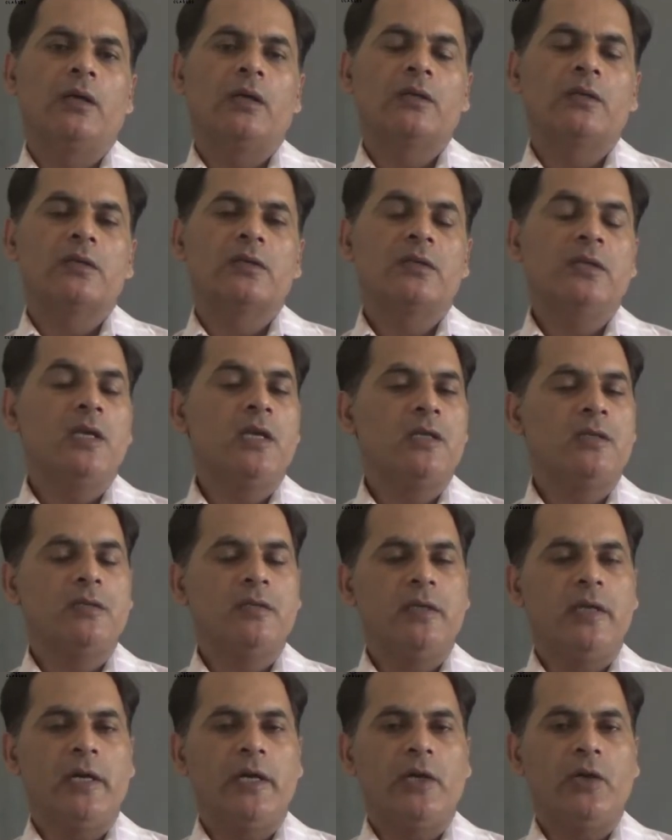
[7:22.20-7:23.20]

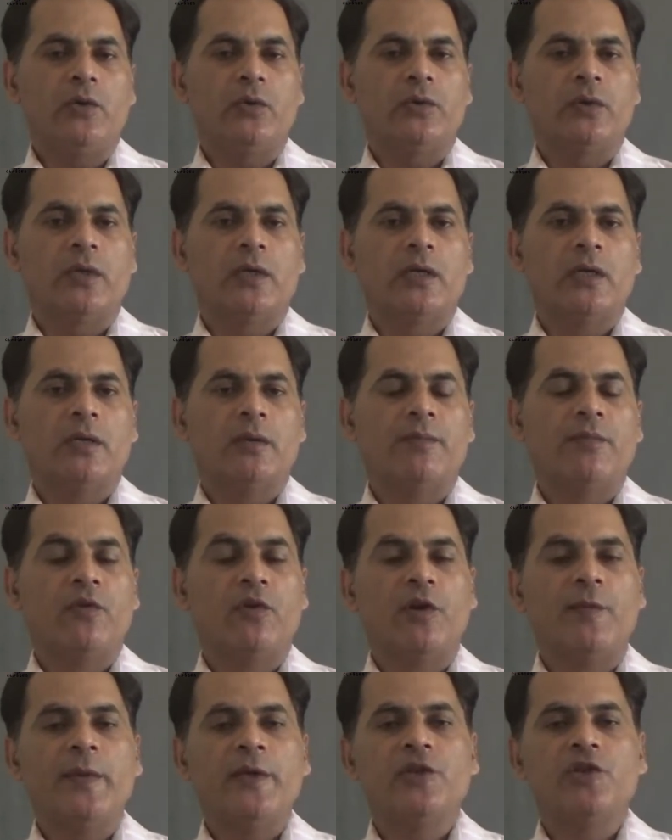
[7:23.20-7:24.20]
CaCl2, the
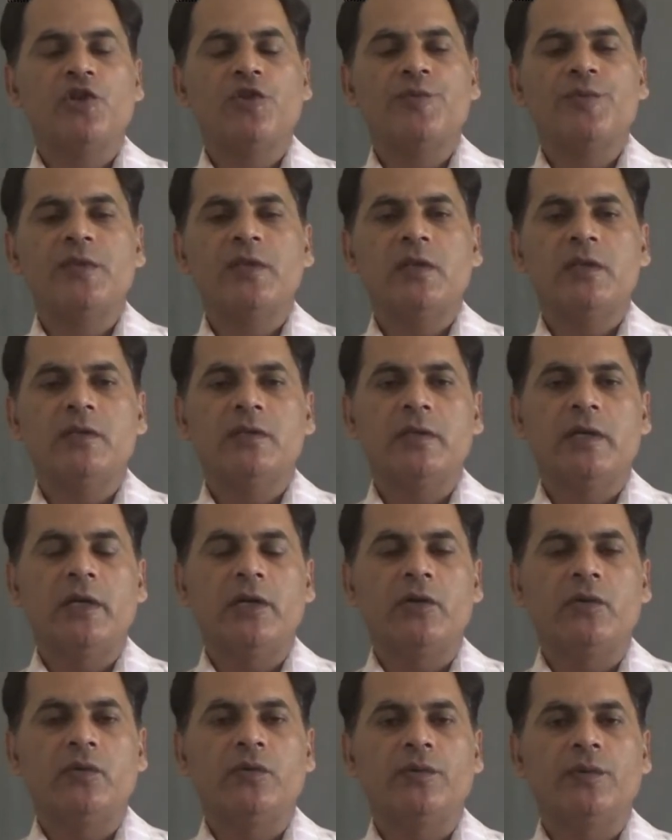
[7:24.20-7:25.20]
formation of
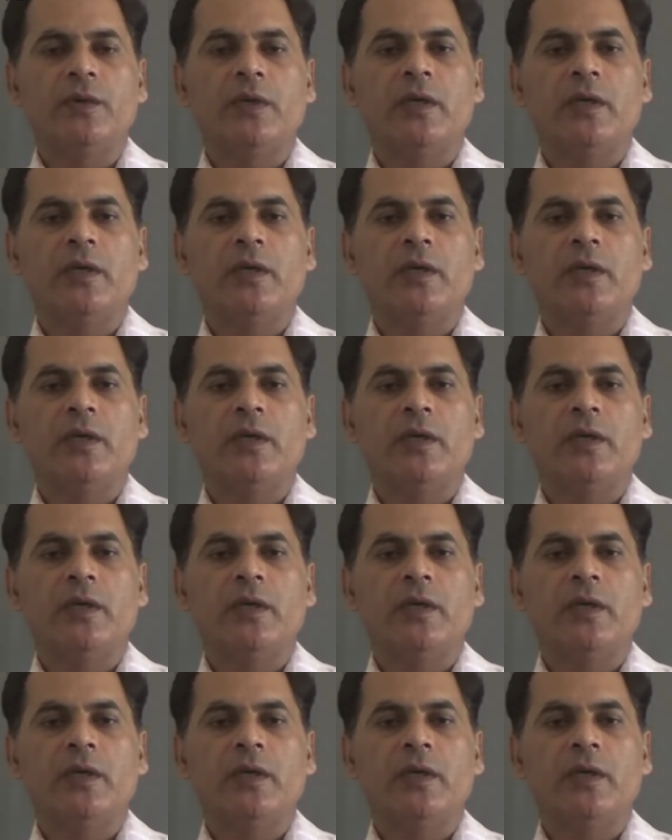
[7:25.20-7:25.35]
CaCl2.